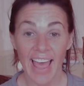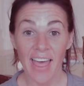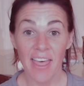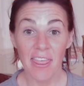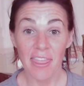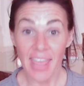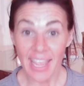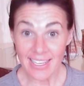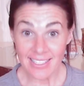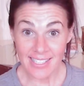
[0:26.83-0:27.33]

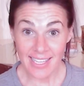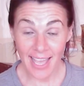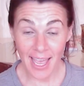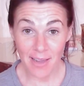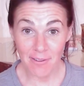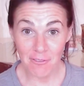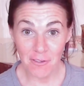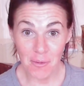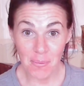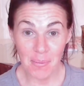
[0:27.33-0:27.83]
Thanks
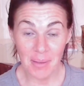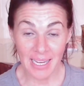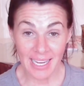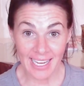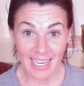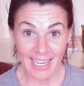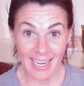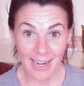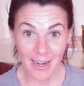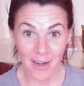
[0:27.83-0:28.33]
again for
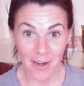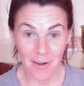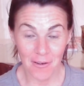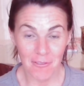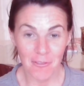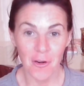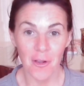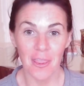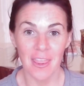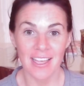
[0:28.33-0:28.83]
being here
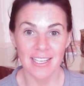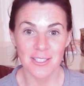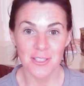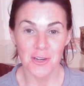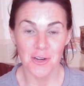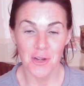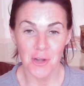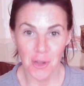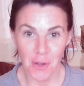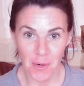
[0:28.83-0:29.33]
for this
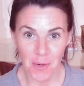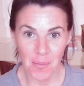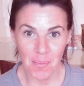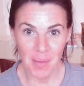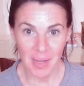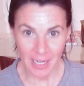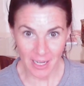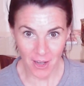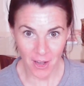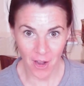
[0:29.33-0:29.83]
new
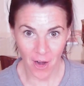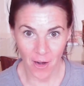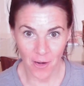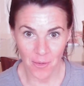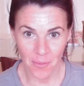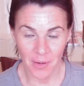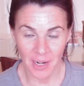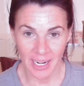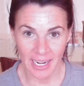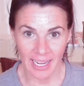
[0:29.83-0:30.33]
pick a card
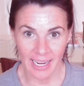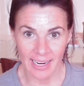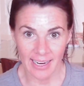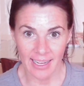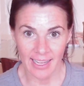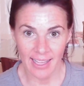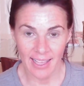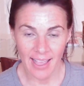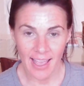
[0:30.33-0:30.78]
reading.